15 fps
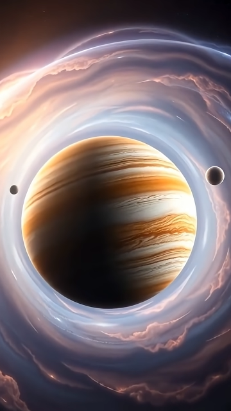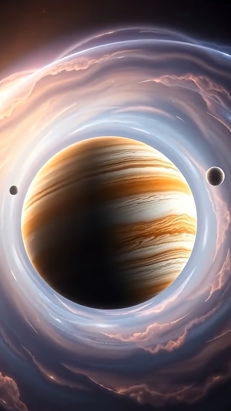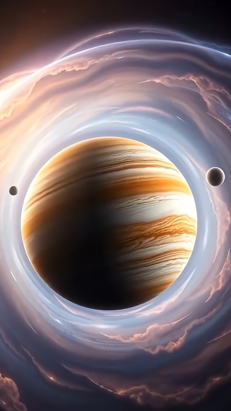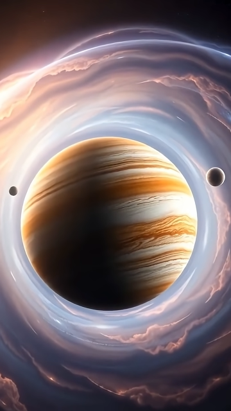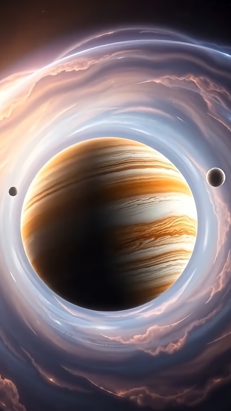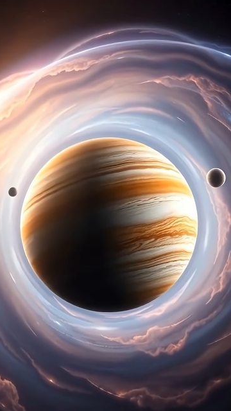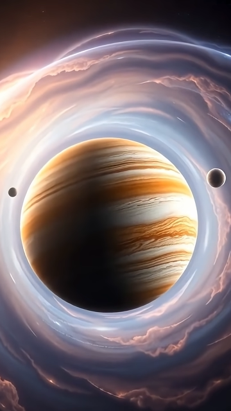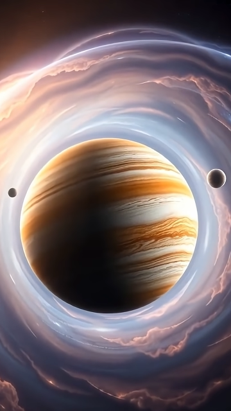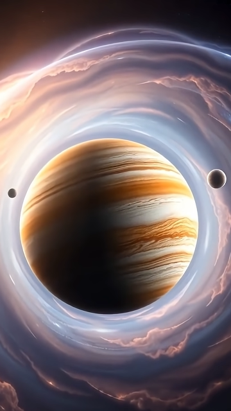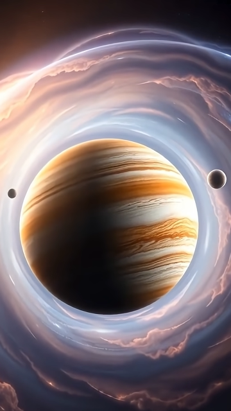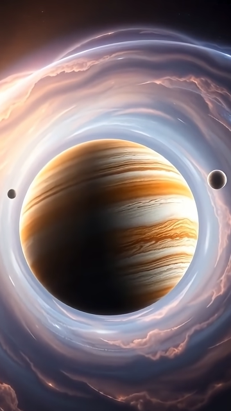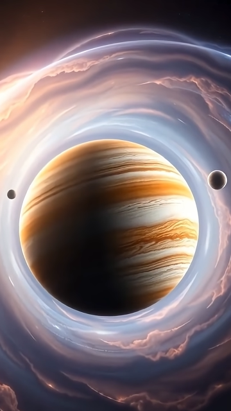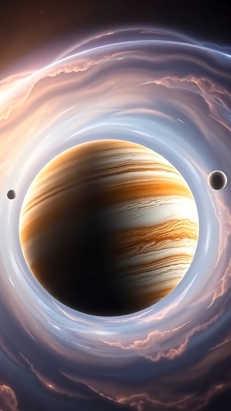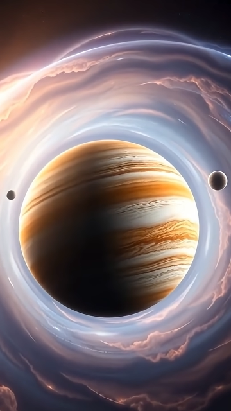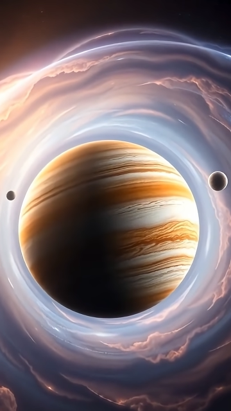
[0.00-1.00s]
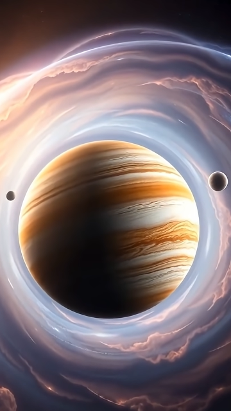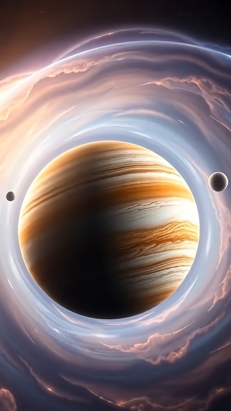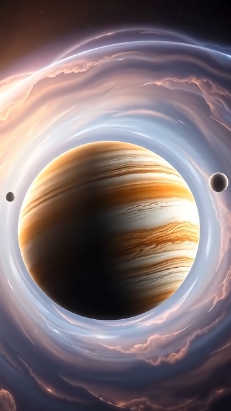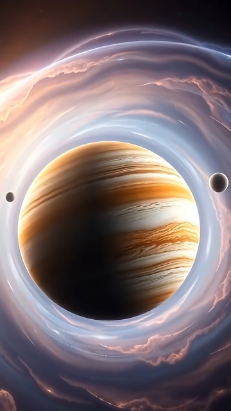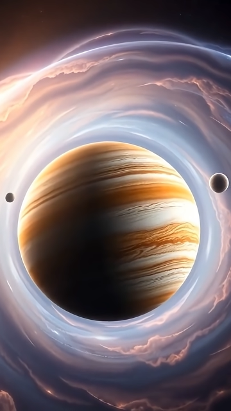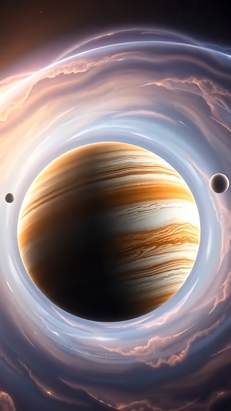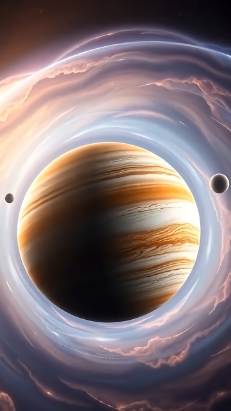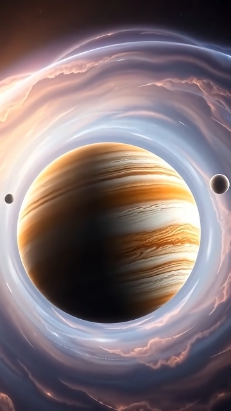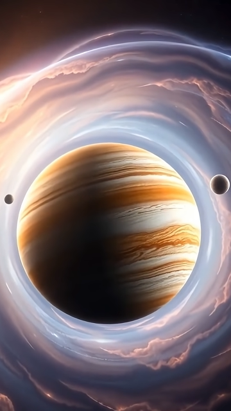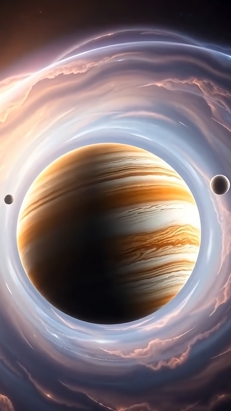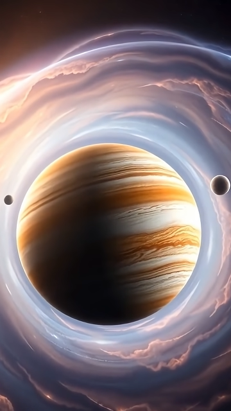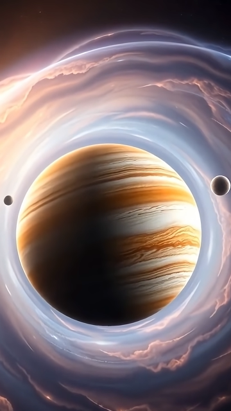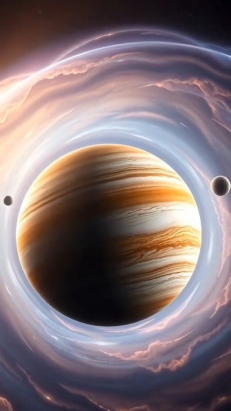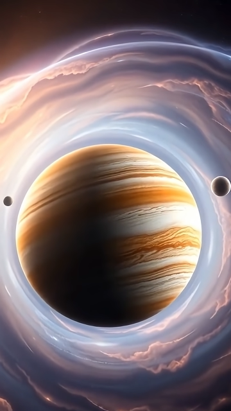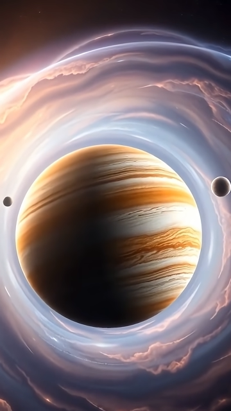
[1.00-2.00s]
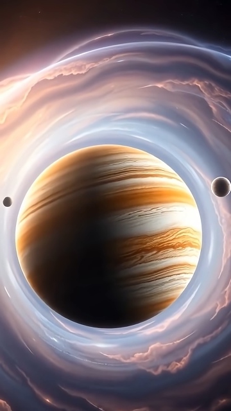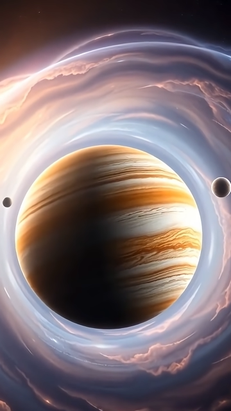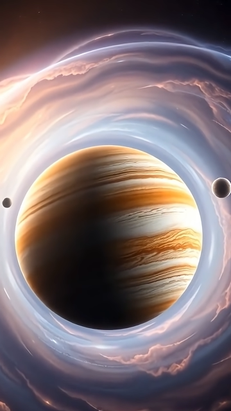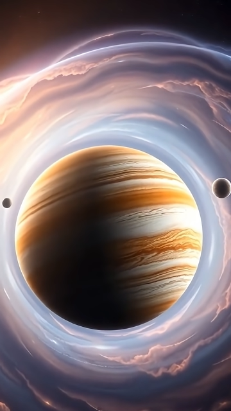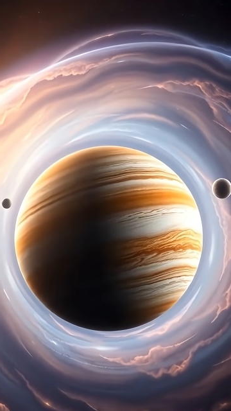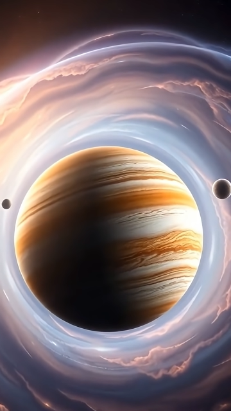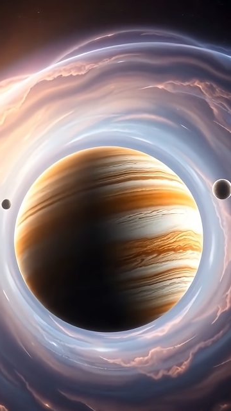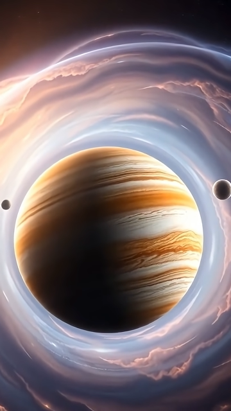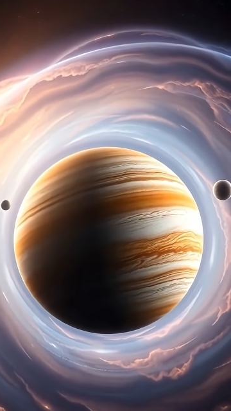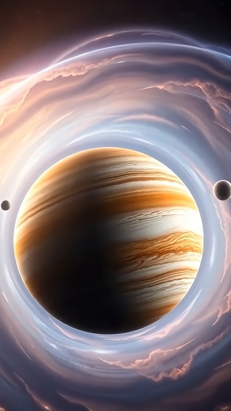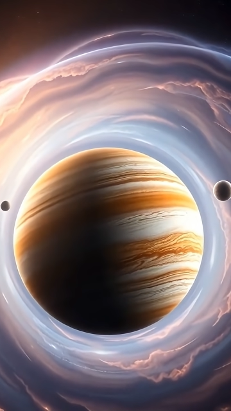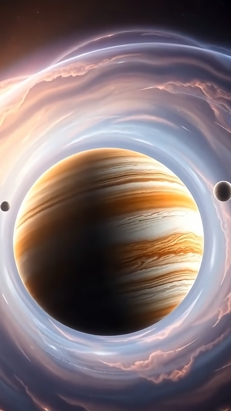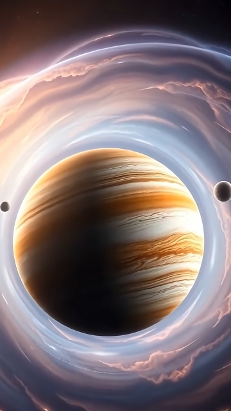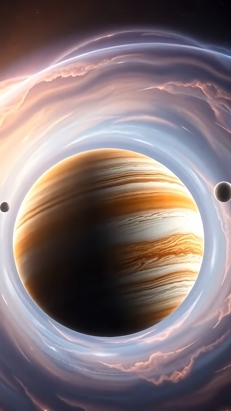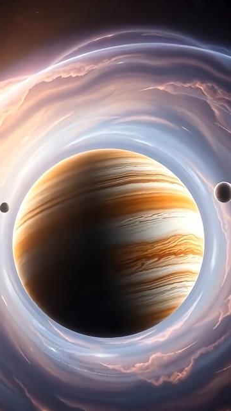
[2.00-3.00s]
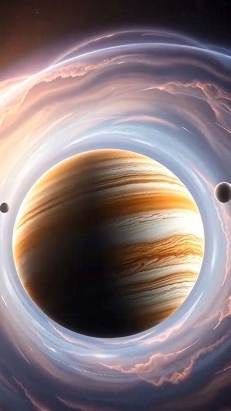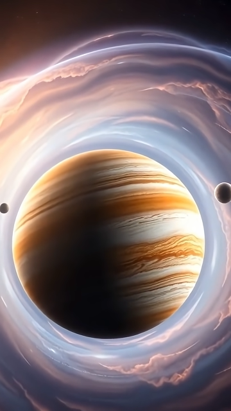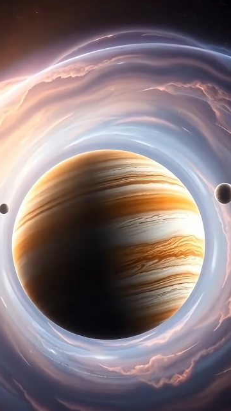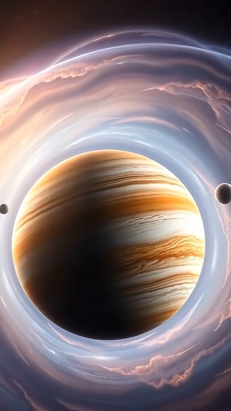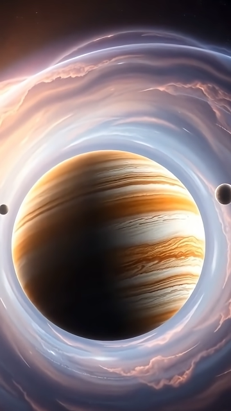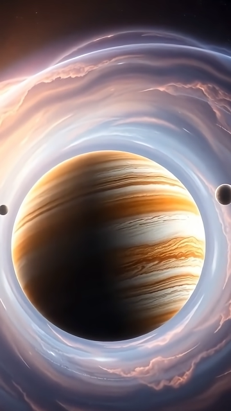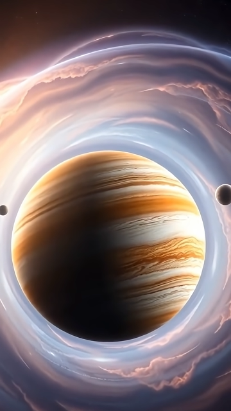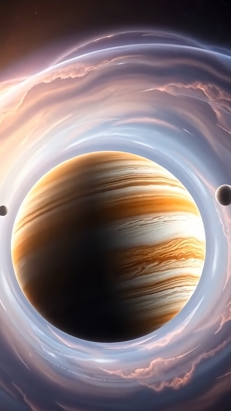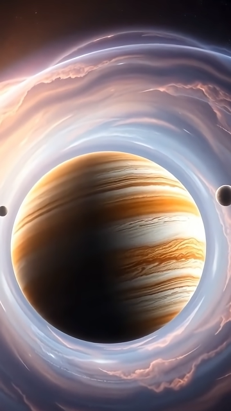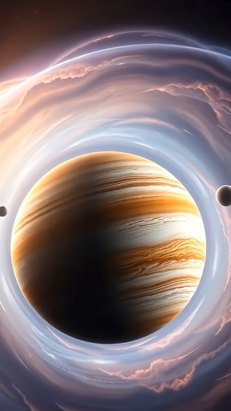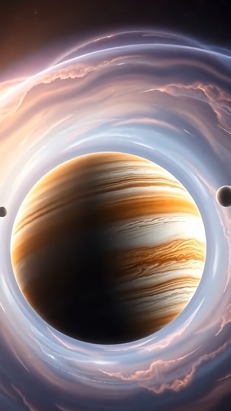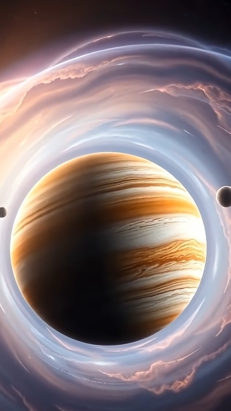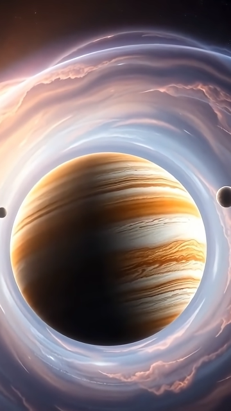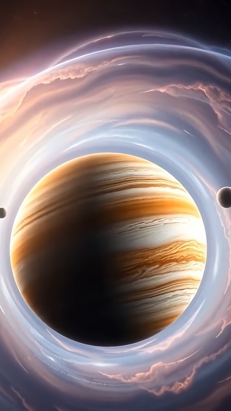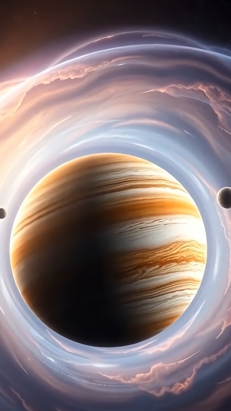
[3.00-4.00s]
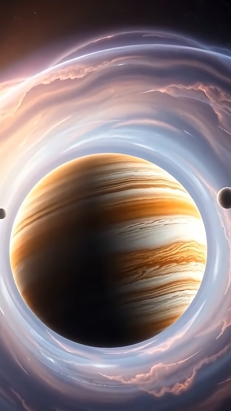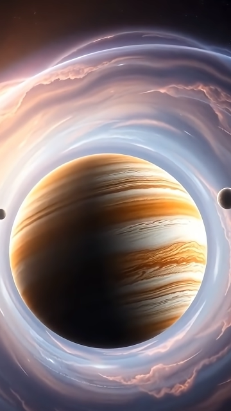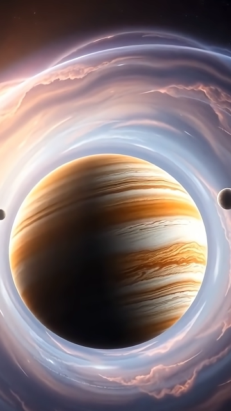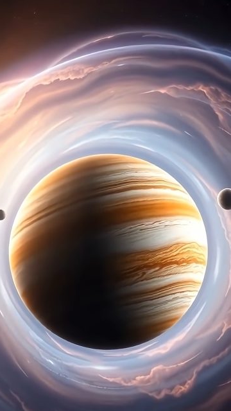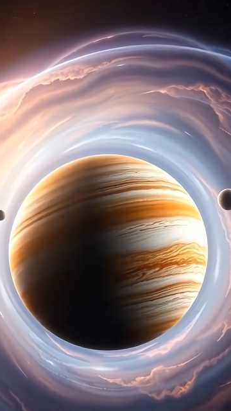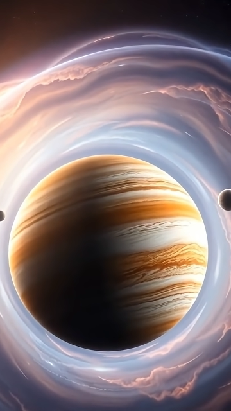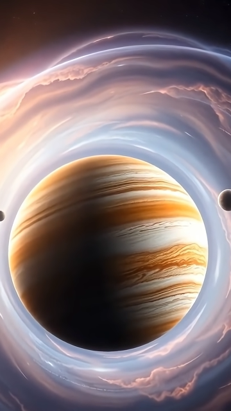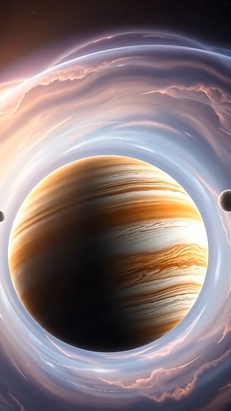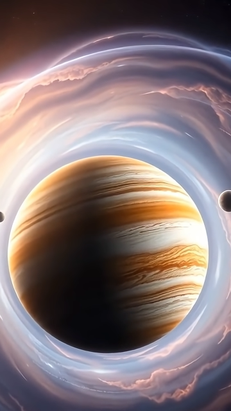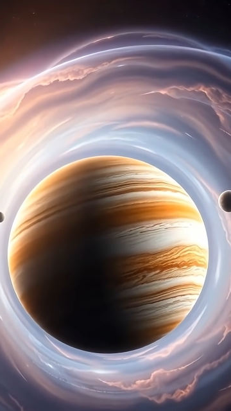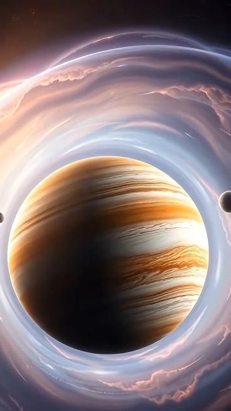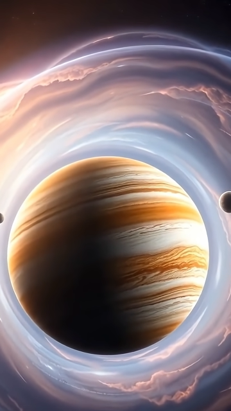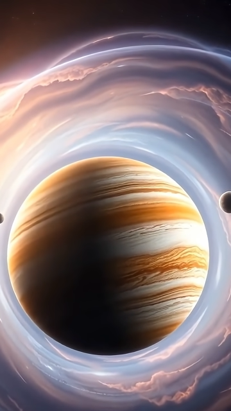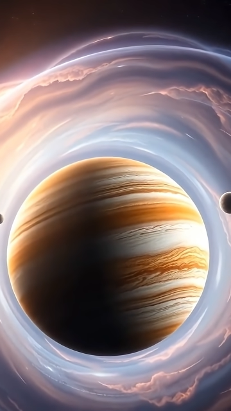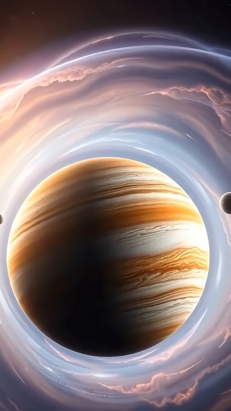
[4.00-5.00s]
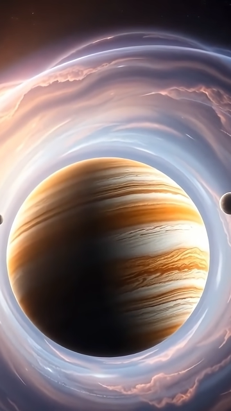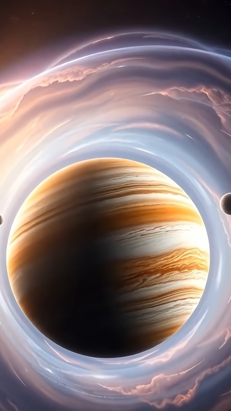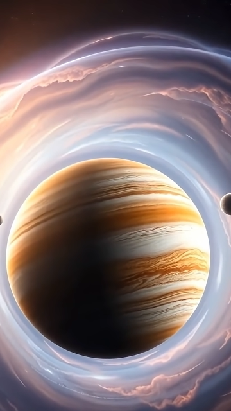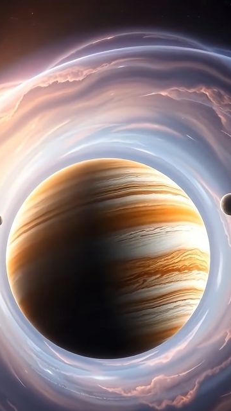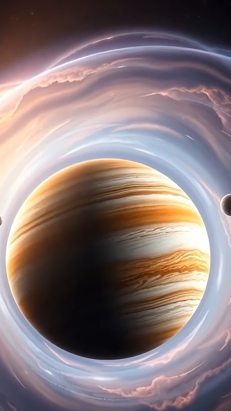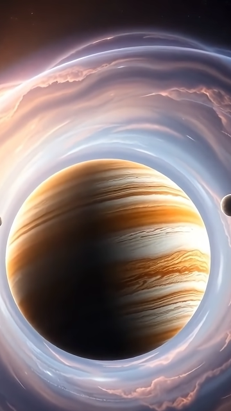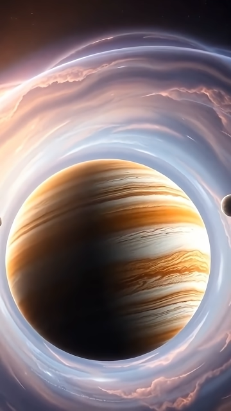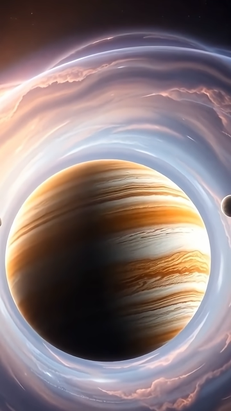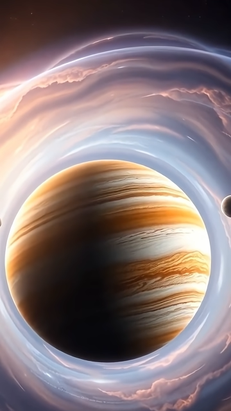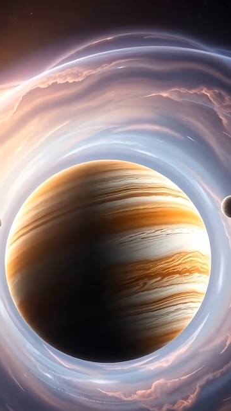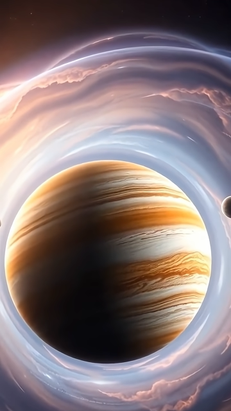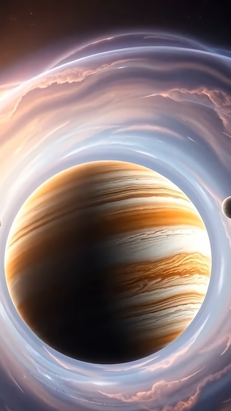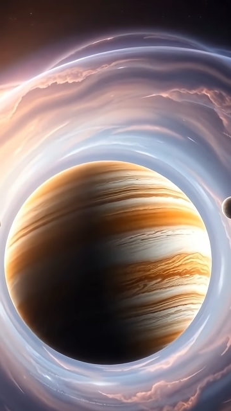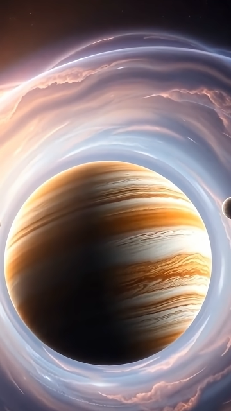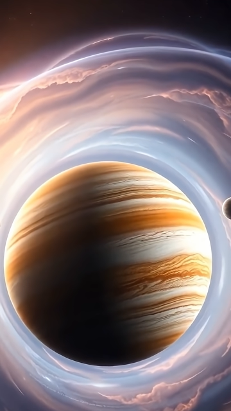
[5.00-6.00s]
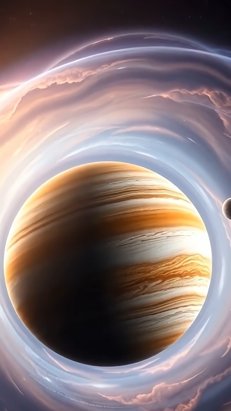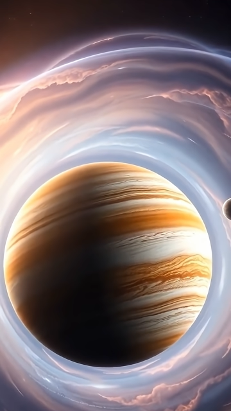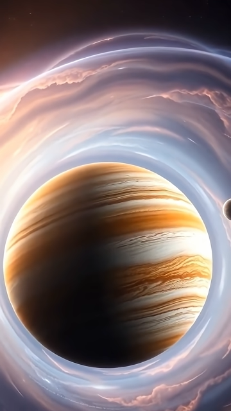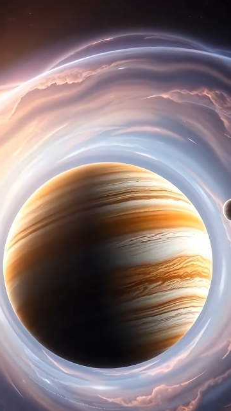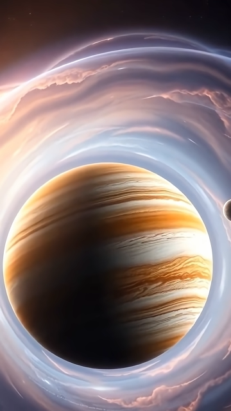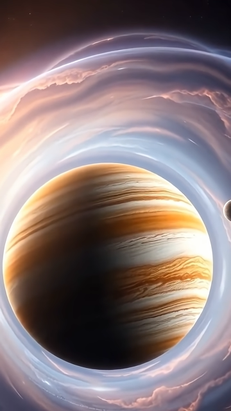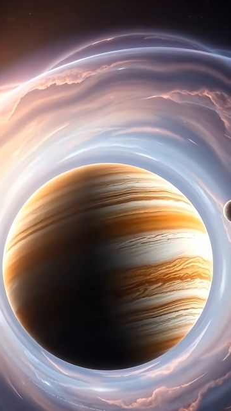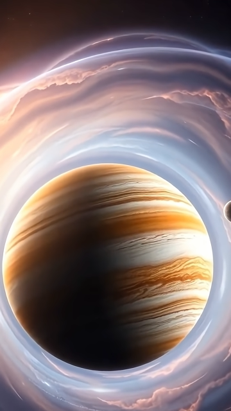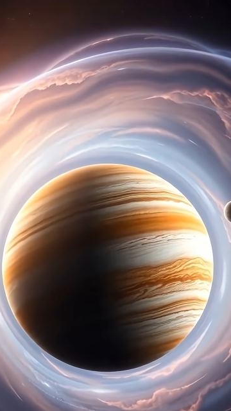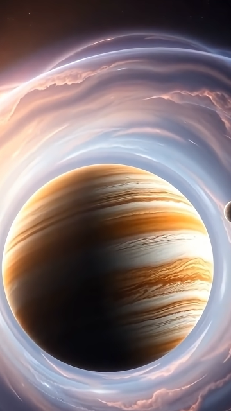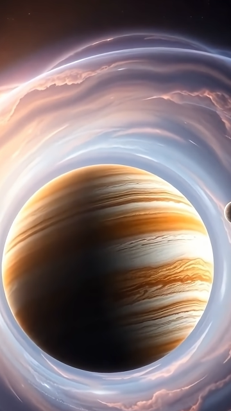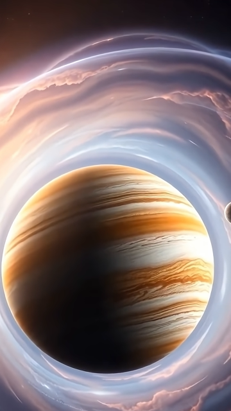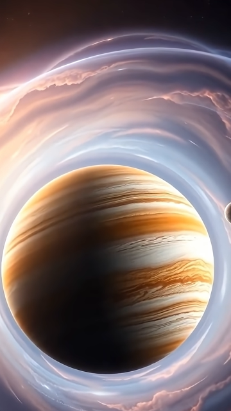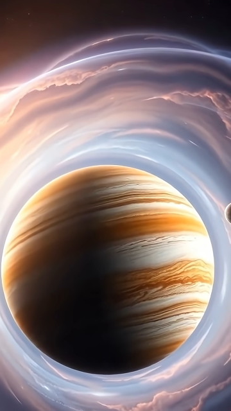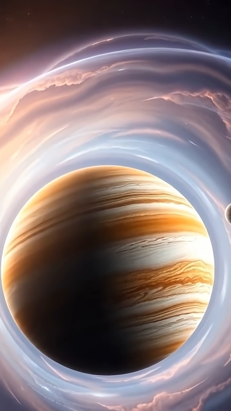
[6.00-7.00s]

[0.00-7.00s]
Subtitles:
No face is visible, so there are no lips to read.